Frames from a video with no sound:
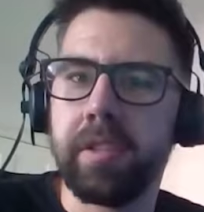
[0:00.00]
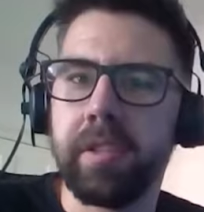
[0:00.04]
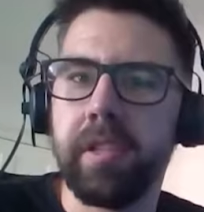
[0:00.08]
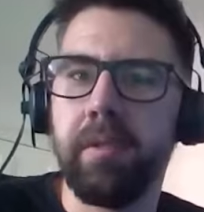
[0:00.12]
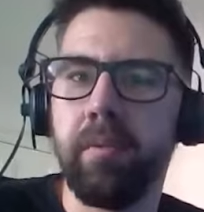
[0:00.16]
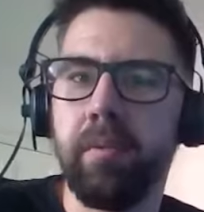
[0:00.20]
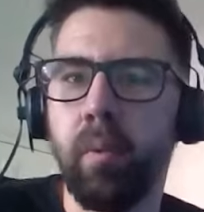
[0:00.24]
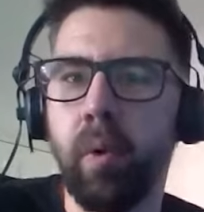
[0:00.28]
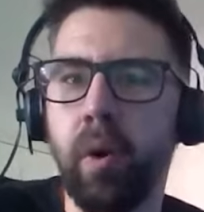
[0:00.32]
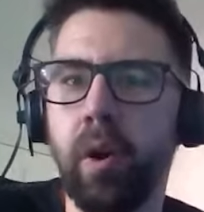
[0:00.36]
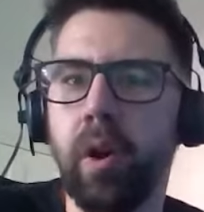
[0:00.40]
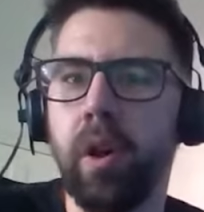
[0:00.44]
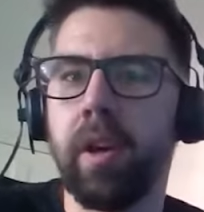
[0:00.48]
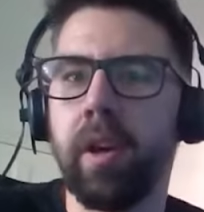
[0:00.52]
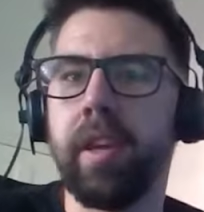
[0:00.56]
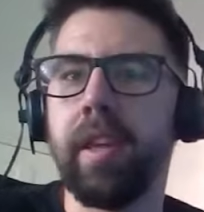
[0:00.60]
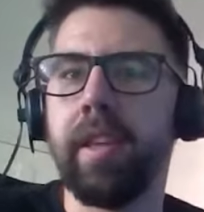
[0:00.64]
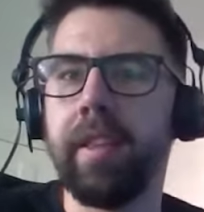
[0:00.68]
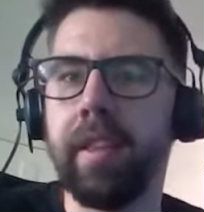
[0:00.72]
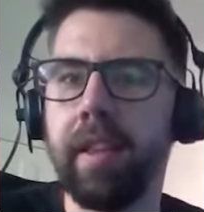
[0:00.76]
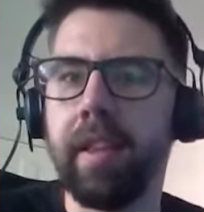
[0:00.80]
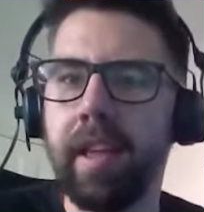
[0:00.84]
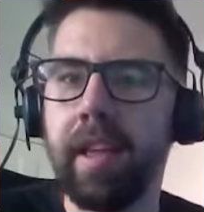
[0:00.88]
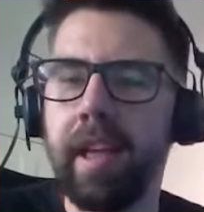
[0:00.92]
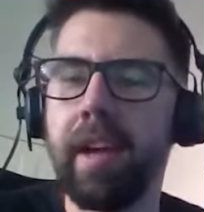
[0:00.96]
it work
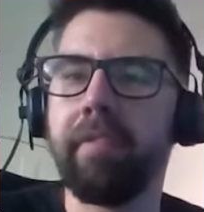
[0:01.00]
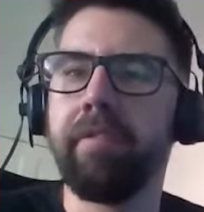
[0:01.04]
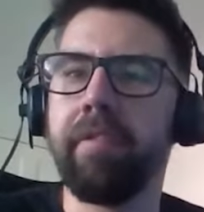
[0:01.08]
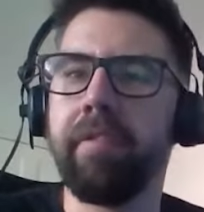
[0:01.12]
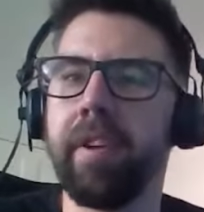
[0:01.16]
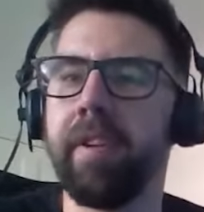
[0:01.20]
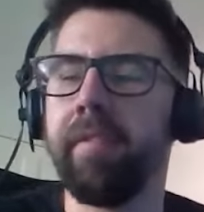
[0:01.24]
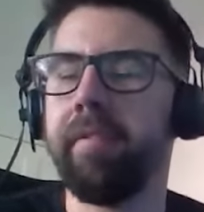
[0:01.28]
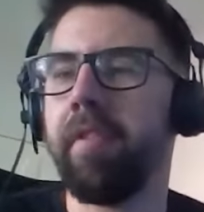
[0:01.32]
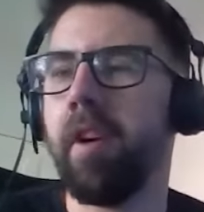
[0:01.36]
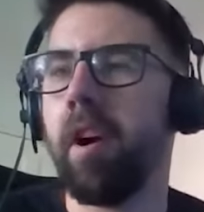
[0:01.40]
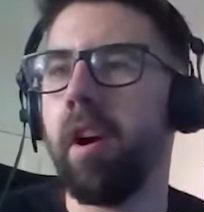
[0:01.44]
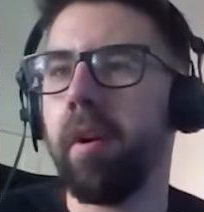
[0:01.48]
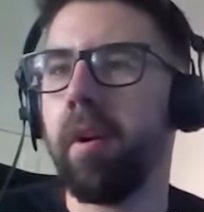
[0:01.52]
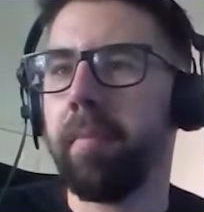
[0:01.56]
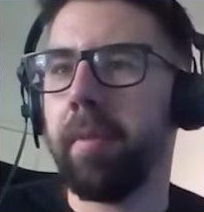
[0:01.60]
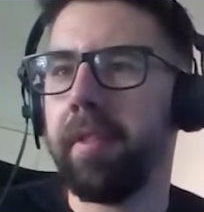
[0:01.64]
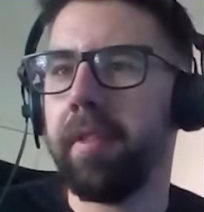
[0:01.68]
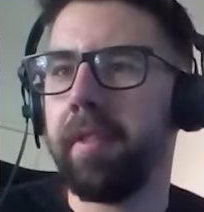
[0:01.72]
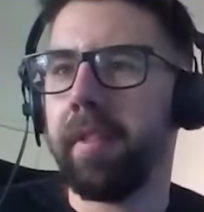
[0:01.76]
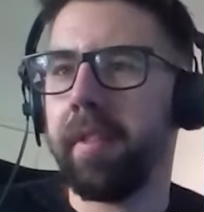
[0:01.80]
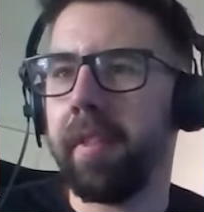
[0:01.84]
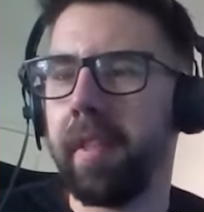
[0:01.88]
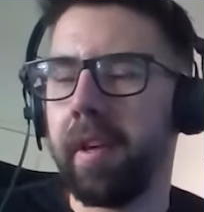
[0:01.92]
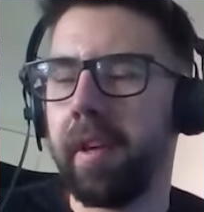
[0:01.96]
in every environment
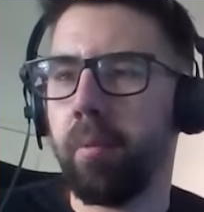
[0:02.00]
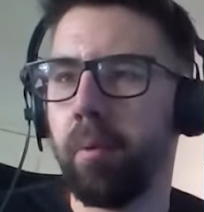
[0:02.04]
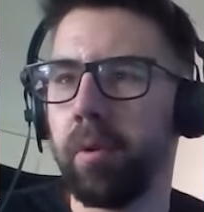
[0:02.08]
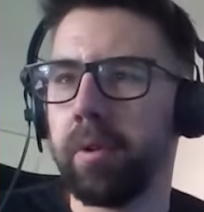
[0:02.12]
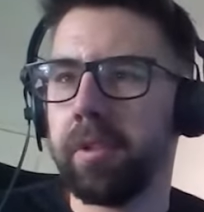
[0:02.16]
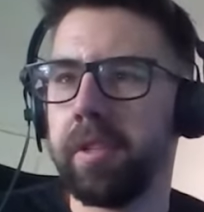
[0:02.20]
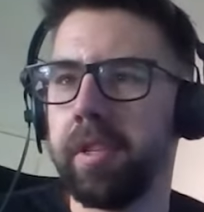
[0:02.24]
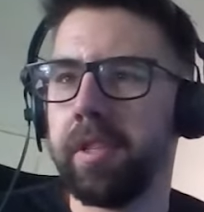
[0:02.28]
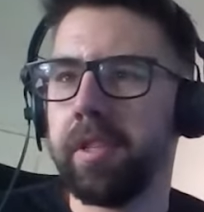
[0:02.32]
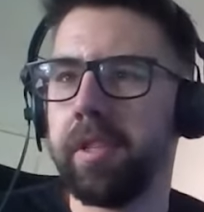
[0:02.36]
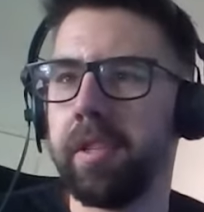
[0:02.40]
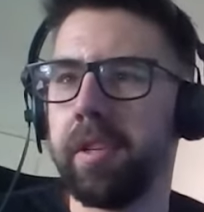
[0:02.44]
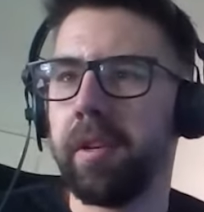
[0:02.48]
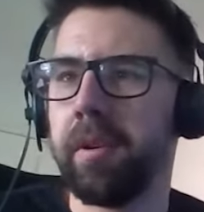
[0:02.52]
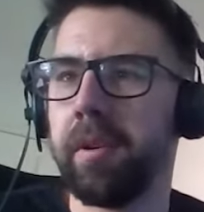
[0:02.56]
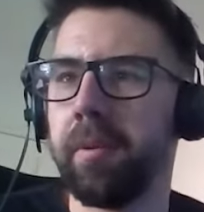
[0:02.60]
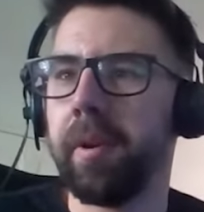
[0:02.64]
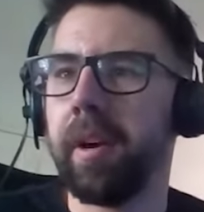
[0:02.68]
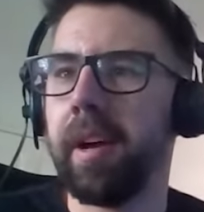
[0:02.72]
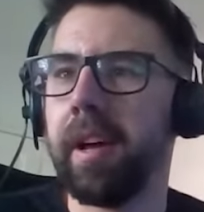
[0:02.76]
that they want it to?